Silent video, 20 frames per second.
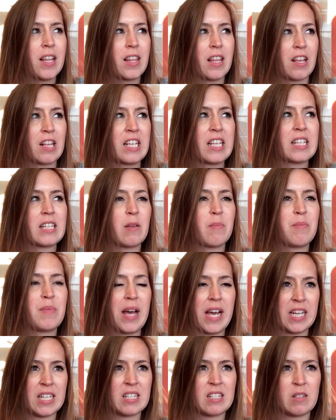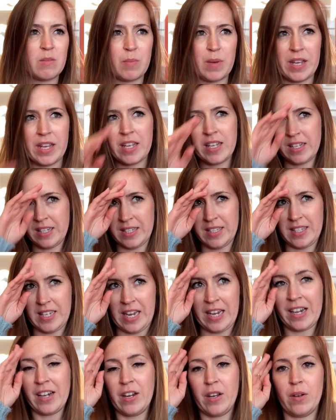But I think the best bit is
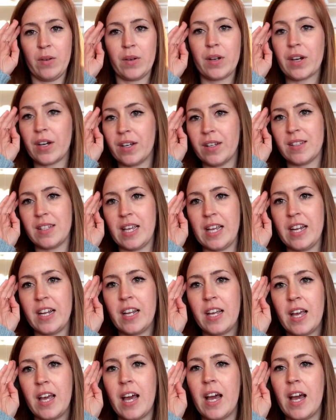seeing who goes in.